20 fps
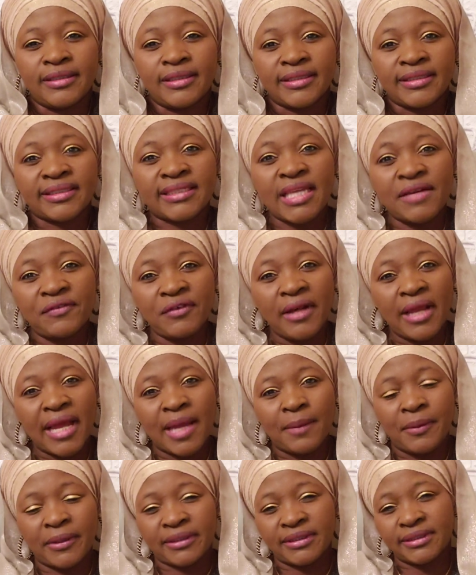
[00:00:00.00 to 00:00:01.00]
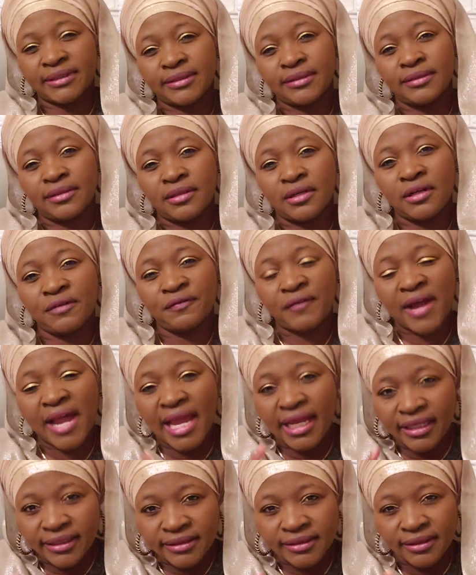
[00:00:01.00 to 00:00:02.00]
7 Habits of
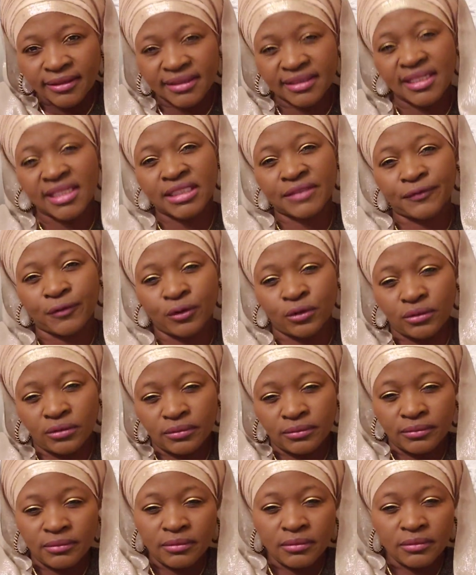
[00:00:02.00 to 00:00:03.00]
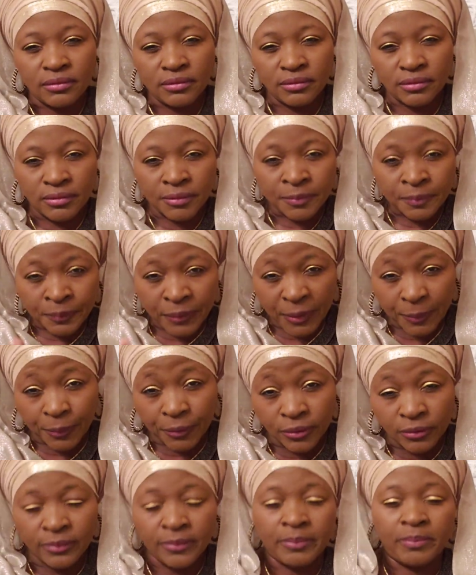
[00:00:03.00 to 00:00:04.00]
Highly Successful
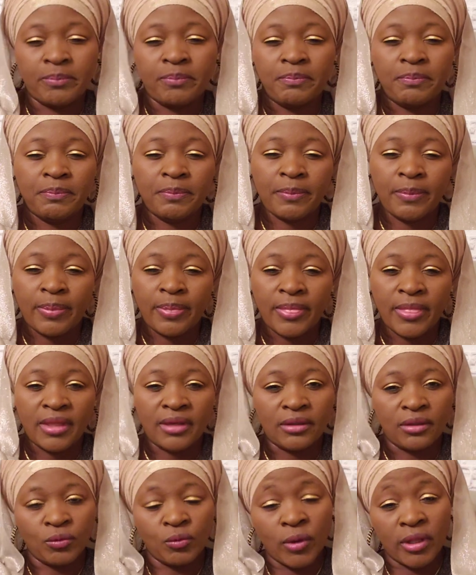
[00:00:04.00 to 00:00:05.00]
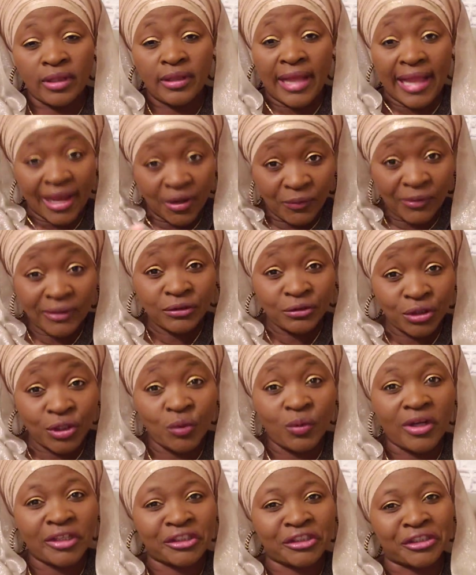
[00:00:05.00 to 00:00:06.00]
People. Well, I went to the
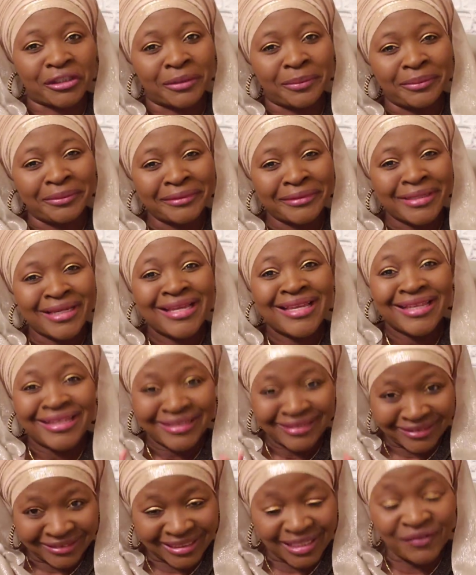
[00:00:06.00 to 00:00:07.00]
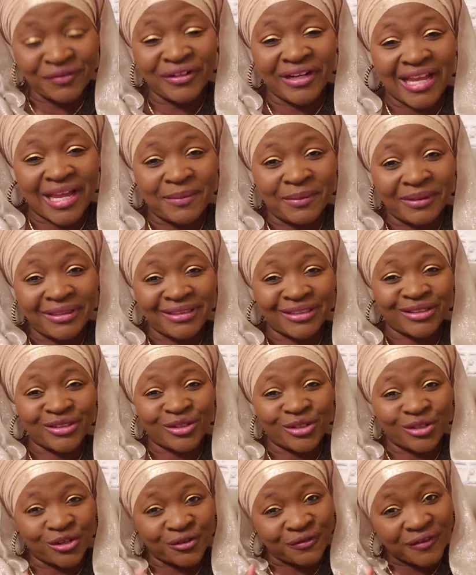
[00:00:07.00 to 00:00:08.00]
workshop, 7 Habits
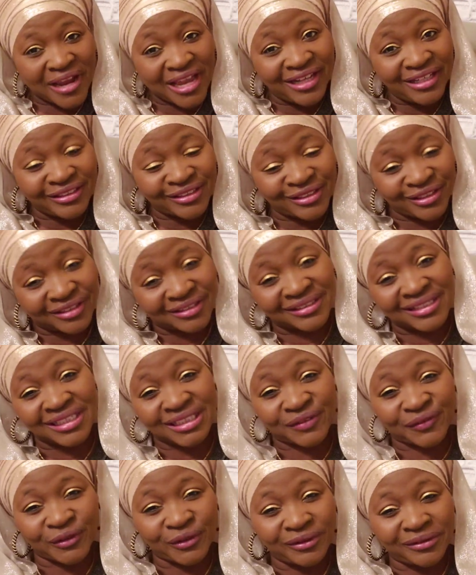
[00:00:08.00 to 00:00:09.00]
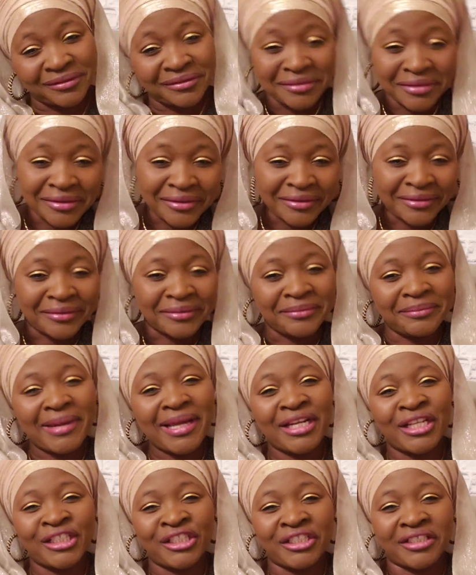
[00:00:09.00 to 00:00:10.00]
of Highly Successful
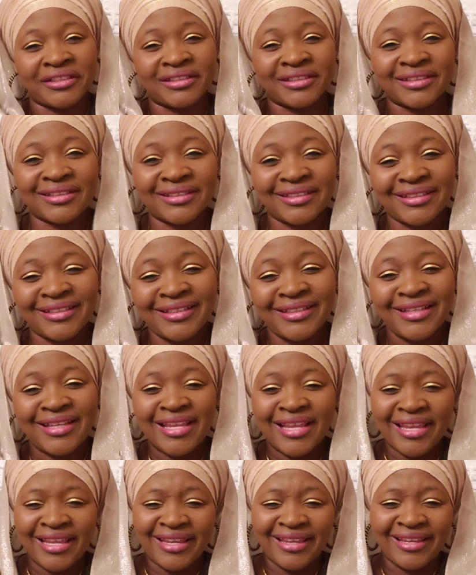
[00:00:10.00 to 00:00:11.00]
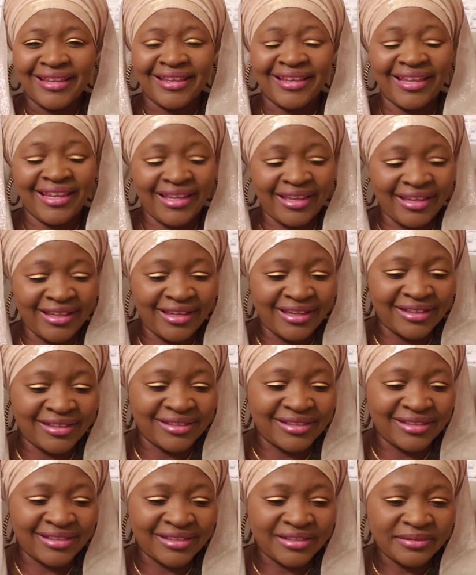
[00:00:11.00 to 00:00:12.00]
Managers.
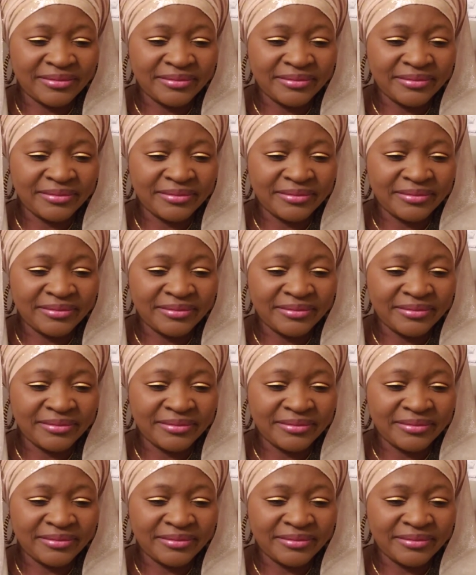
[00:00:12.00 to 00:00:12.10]
And